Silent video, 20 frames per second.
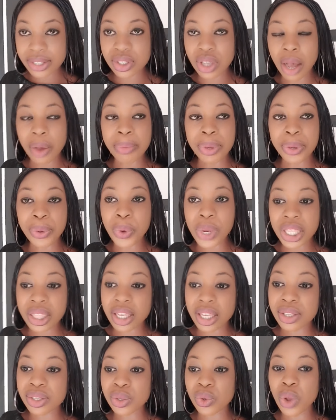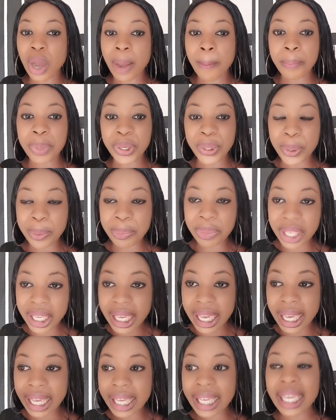So I'll be going there to go and pick up
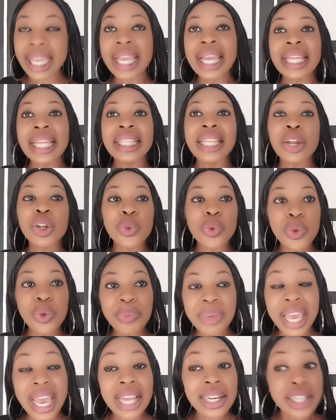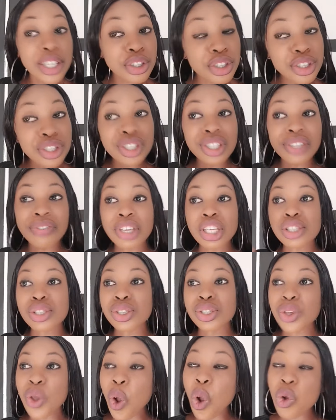the cake. Then we'll be heading to
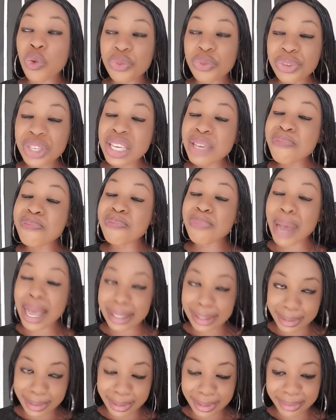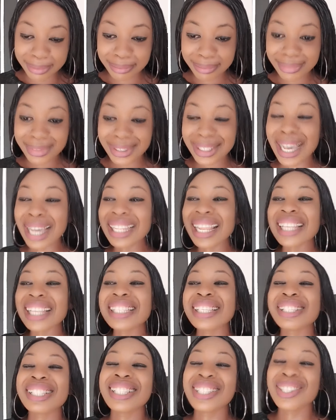University of Ibadan. Yeah,
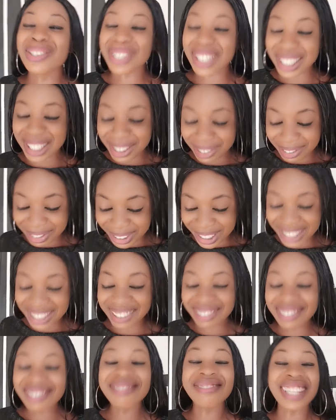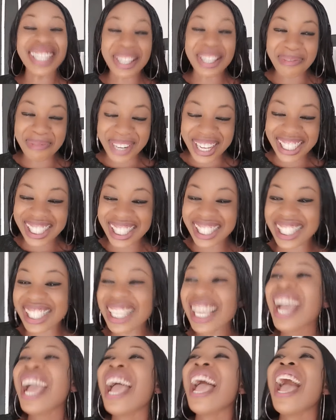that is the location for the birthday party.